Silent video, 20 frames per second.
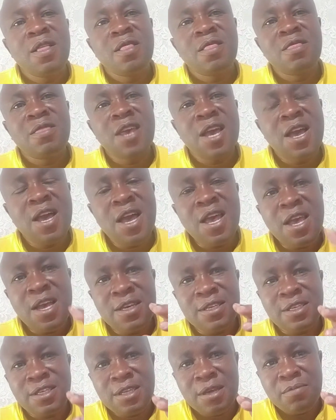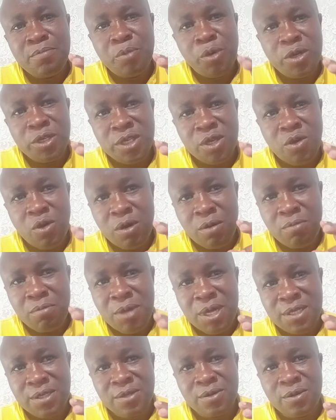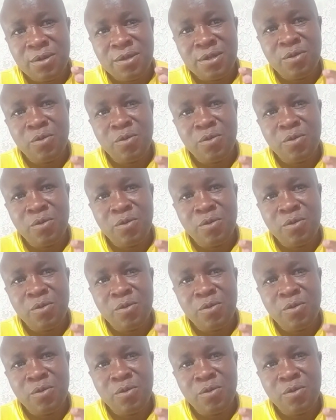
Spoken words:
The guy has some political muscles.